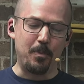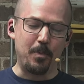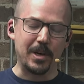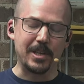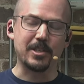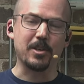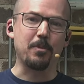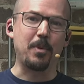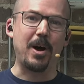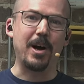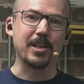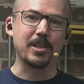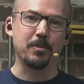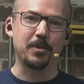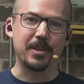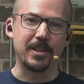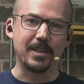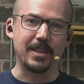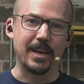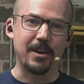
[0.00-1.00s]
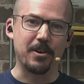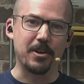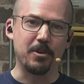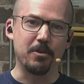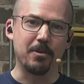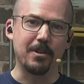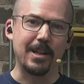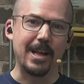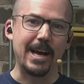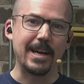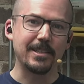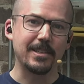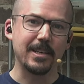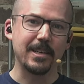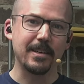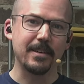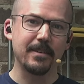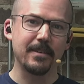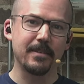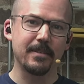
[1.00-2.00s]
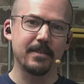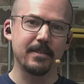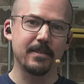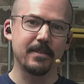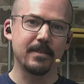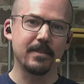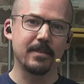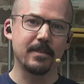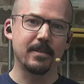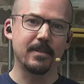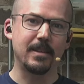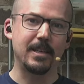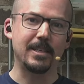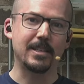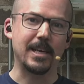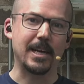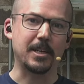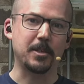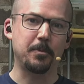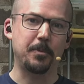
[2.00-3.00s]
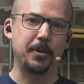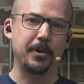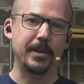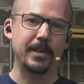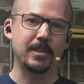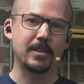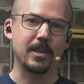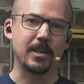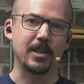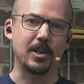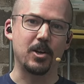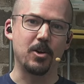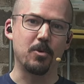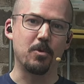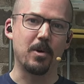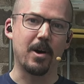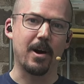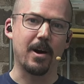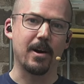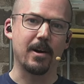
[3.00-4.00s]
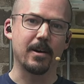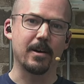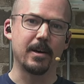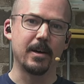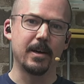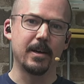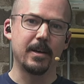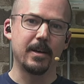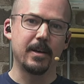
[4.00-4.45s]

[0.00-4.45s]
But is it possible that they're utilizing these exploits and you are